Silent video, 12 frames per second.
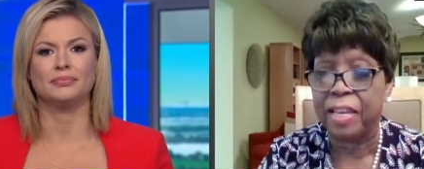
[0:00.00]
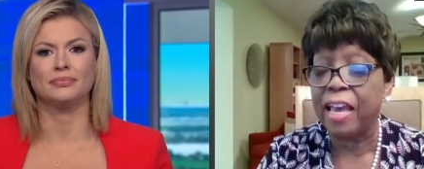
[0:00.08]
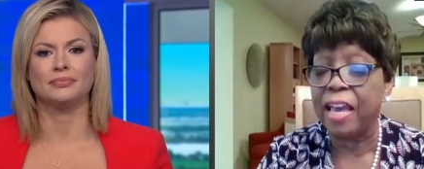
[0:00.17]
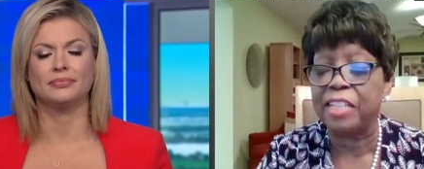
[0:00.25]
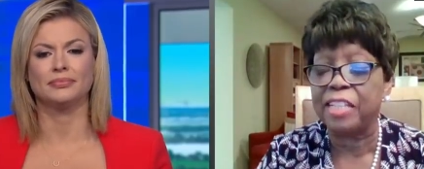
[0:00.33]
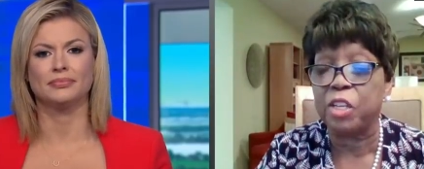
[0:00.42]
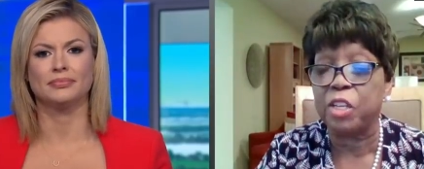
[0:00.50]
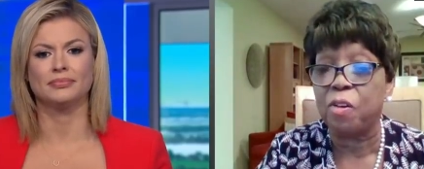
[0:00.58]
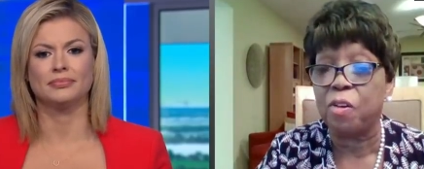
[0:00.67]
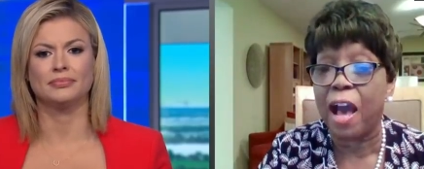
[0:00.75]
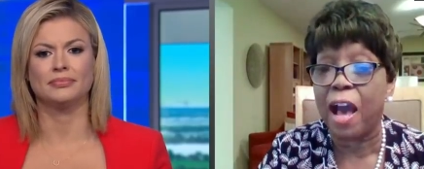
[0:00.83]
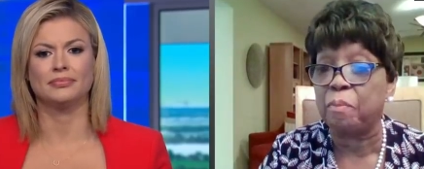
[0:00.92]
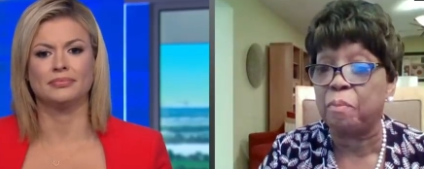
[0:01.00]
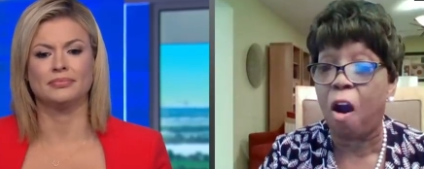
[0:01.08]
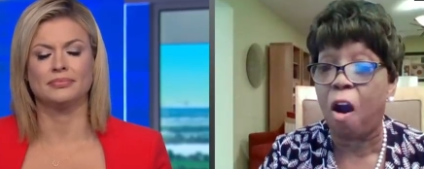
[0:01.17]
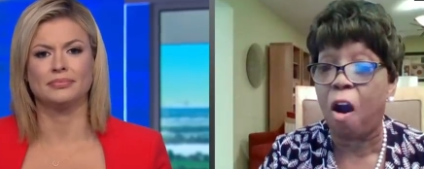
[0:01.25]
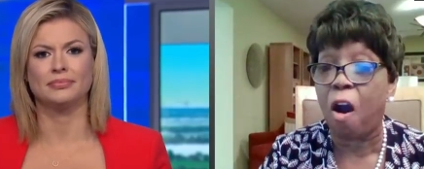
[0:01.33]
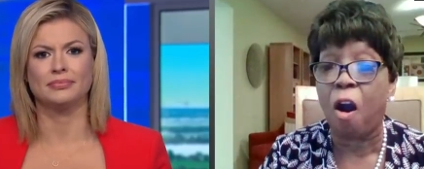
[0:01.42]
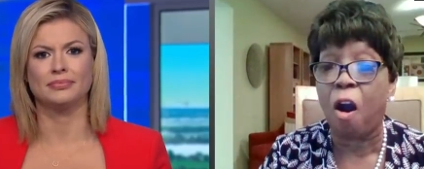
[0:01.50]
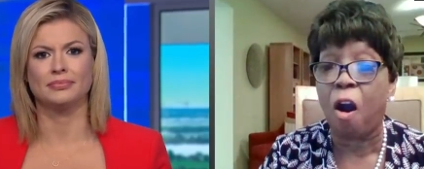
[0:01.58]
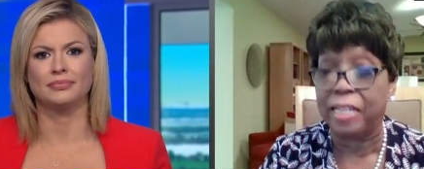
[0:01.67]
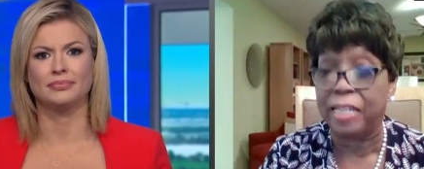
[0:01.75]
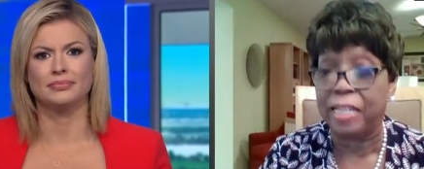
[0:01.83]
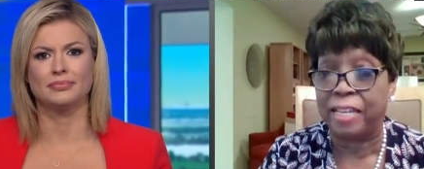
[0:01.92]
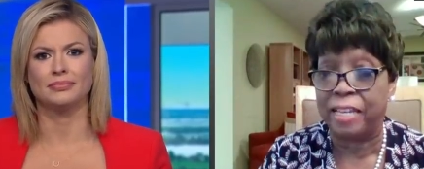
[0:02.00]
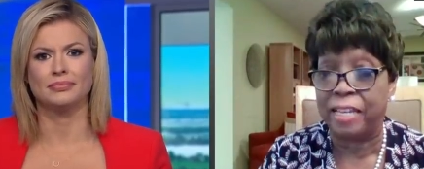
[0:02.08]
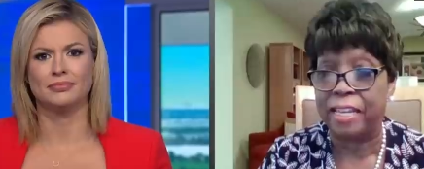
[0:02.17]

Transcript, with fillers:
Speaker 1: And so I'm all in.